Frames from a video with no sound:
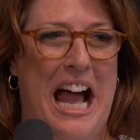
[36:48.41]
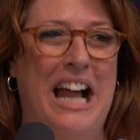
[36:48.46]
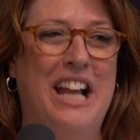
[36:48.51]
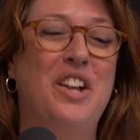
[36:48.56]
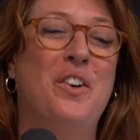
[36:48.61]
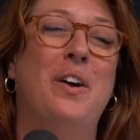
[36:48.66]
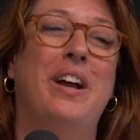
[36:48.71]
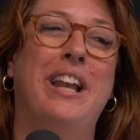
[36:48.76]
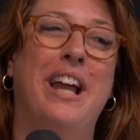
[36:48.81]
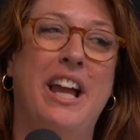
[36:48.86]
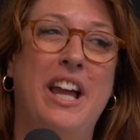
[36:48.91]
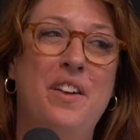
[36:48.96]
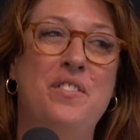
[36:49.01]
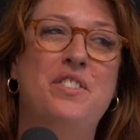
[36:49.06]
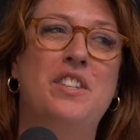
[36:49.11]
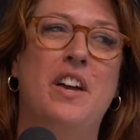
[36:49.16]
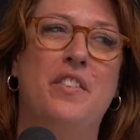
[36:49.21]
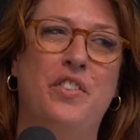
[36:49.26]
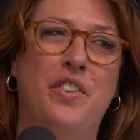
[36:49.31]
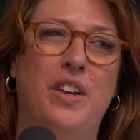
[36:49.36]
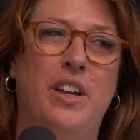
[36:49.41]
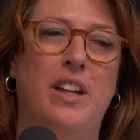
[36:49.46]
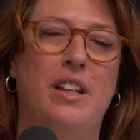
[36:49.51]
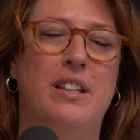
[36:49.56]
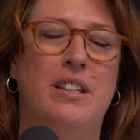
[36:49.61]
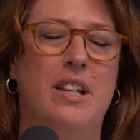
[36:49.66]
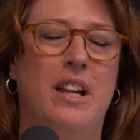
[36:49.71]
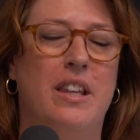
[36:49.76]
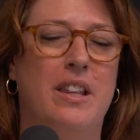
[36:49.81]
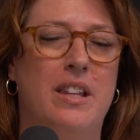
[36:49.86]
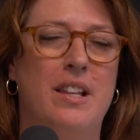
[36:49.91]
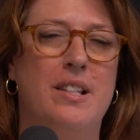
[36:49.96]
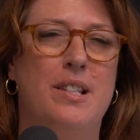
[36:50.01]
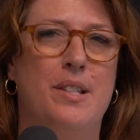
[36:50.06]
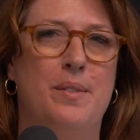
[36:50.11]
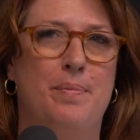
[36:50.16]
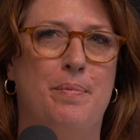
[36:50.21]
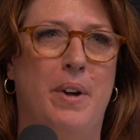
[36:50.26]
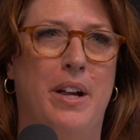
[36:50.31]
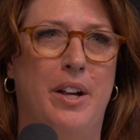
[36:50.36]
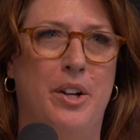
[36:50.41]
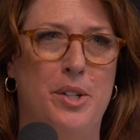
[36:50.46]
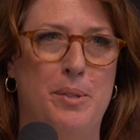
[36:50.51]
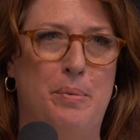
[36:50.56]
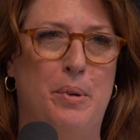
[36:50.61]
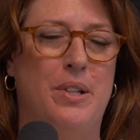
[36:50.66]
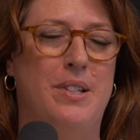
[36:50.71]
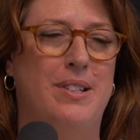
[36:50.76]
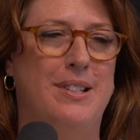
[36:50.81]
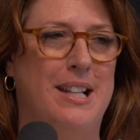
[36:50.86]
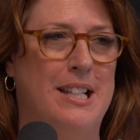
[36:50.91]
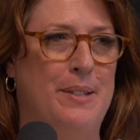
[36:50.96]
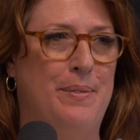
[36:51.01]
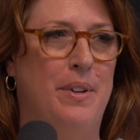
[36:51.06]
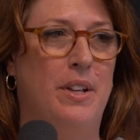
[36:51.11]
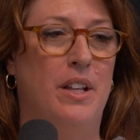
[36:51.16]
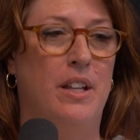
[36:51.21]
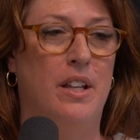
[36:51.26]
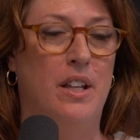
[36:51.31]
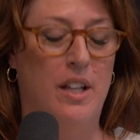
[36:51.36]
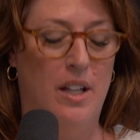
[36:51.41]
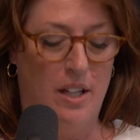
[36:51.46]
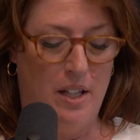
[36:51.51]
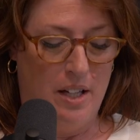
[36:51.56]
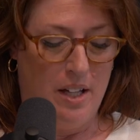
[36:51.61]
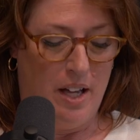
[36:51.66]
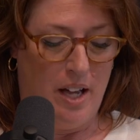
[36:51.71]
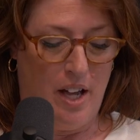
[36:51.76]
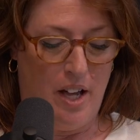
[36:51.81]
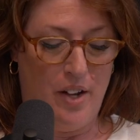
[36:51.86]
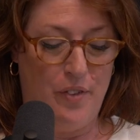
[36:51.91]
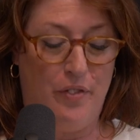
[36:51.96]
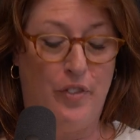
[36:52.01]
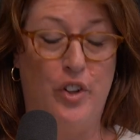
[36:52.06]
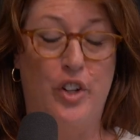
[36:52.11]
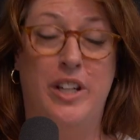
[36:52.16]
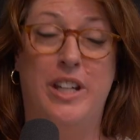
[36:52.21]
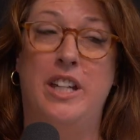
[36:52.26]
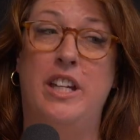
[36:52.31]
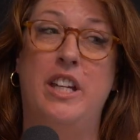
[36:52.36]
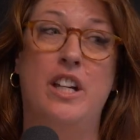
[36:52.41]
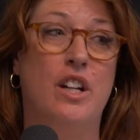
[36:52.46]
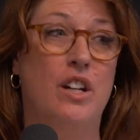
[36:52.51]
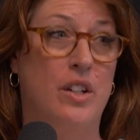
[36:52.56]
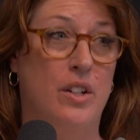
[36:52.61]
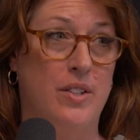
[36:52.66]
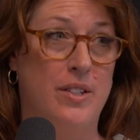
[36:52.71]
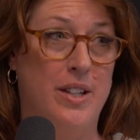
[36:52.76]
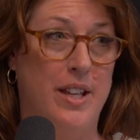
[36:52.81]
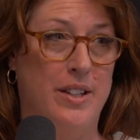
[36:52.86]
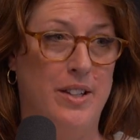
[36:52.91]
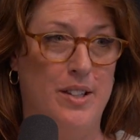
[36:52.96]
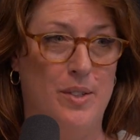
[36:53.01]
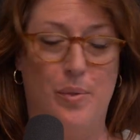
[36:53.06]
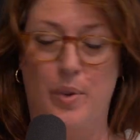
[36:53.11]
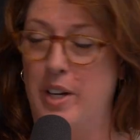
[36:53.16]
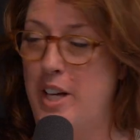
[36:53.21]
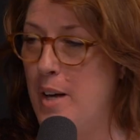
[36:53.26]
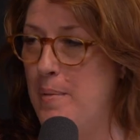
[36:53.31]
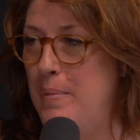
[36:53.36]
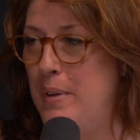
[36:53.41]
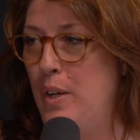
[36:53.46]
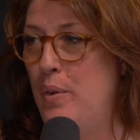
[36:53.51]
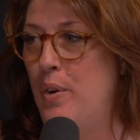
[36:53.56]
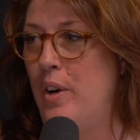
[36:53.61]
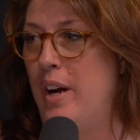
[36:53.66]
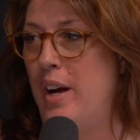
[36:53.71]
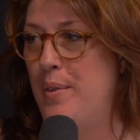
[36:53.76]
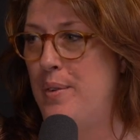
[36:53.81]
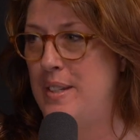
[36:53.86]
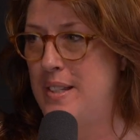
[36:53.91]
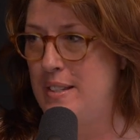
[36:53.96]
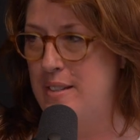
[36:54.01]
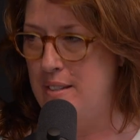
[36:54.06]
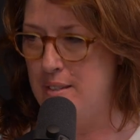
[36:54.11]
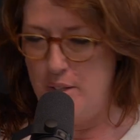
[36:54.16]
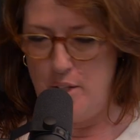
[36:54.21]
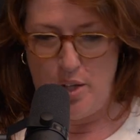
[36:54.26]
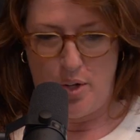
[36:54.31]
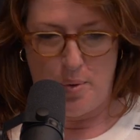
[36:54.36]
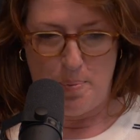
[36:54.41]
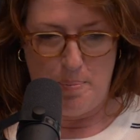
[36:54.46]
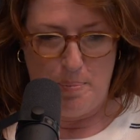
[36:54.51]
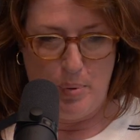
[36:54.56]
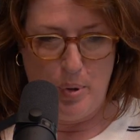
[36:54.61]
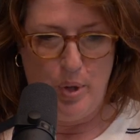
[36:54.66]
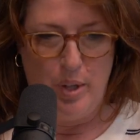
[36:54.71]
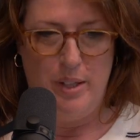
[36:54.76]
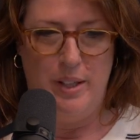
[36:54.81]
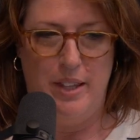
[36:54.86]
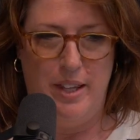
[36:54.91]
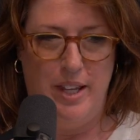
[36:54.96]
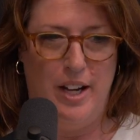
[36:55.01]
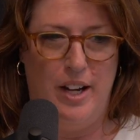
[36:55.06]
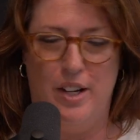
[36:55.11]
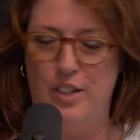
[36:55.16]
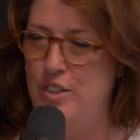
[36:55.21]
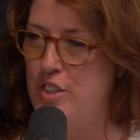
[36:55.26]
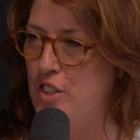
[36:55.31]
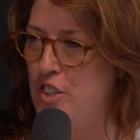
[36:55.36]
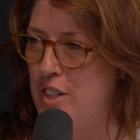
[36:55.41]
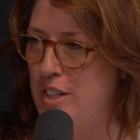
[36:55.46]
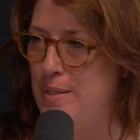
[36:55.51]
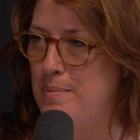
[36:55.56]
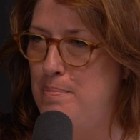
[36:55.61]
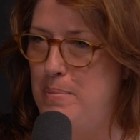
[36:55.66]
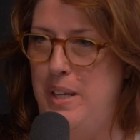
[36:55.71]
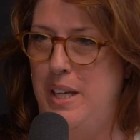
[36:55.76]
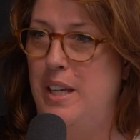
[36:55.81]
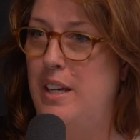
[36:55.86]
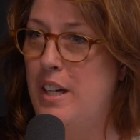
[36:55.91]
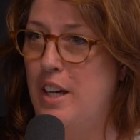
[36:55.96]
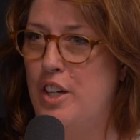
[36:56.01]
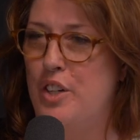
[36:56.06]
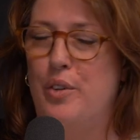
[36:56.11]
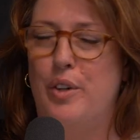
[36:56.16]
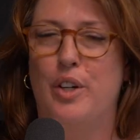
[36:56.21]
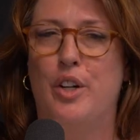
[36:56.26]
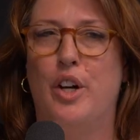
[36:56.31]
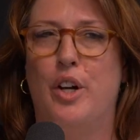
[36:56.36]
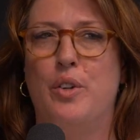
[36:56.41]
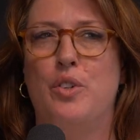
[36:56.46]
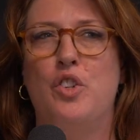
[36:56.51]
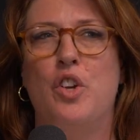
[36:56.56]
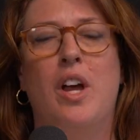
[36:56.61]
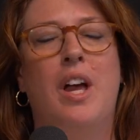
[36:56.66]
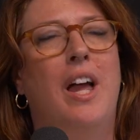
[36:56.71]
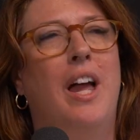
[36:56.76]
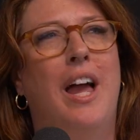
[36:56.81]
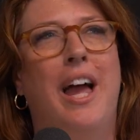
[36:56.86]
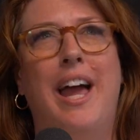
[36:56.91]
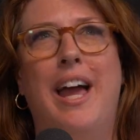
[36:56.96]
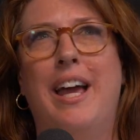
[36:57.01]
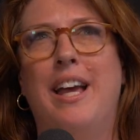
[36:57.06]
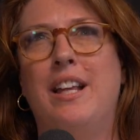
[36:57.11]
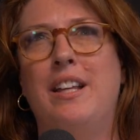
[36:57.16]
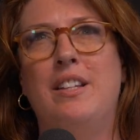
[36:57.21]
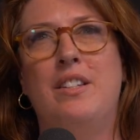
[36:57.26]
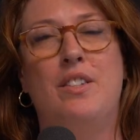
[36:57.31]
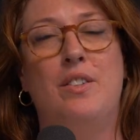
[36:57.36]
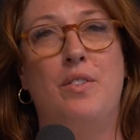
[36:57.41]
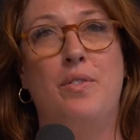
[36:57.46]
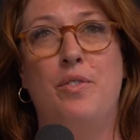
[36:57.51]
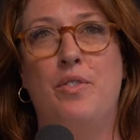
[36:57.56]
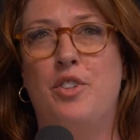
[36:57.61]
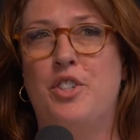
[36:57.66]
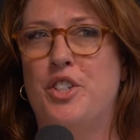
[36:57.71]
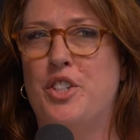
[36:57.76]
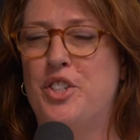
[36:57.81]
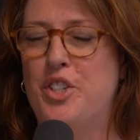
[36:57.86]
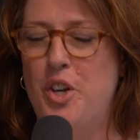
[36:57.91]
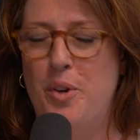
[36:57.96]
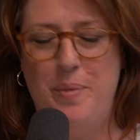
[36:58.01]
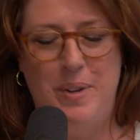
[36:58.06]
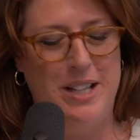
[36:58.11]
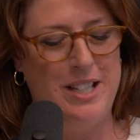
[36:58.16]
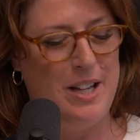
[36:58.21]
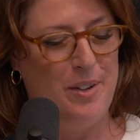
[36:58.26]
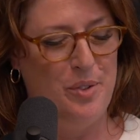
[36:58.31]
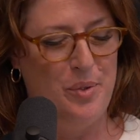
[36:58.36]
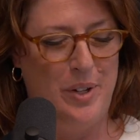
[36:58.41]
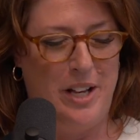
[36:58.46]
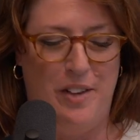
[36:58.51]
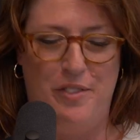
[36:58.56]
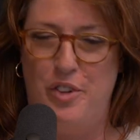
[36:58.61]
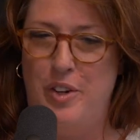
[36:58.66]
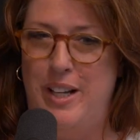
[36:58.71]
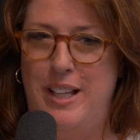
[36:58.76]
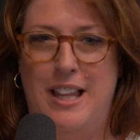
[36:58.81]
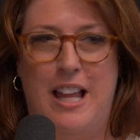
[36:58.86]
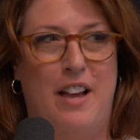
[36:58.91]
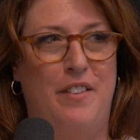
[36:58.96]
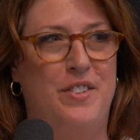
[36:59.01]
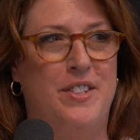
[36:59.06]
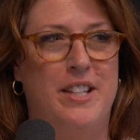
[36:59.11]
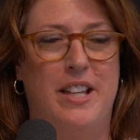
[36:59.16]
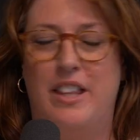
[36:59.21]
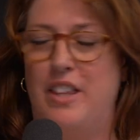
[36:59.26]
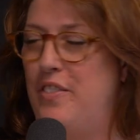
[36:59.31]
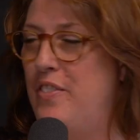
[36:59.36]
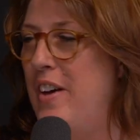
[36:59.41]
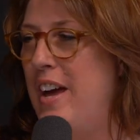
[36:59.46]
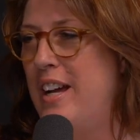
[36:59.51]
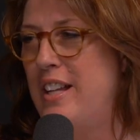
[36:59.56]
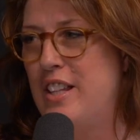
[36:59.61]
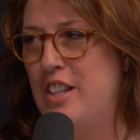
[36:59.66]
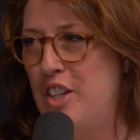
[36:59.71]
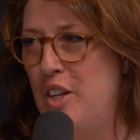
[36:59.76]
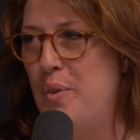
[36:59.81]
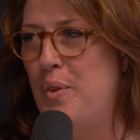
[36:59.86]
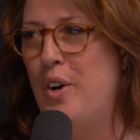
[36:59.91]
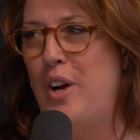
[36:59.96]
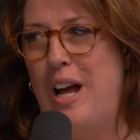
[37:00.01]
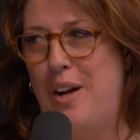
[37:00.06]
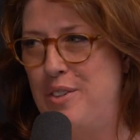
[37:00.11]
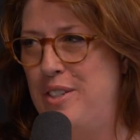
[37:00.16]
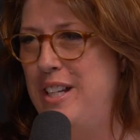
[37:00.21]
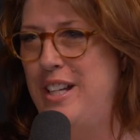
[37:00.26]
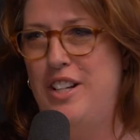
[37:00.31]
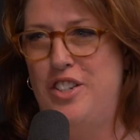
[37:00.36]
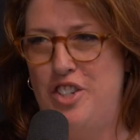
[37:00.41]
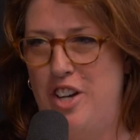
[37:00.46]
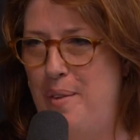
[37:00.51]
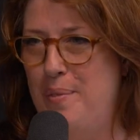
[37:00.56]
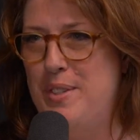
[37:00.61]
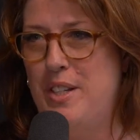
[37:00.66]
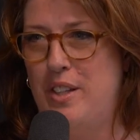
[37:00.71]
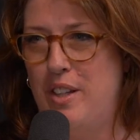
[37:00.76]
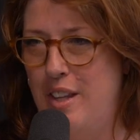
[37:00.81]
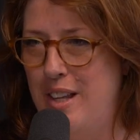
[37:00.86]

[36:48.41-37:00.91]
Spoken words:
I know. And I have definitely done this Myers-Briggs assessment for years at this one company where I was, put there to just be a career coach. And so many times we'd have great laughs at the fact that there were outdated jobs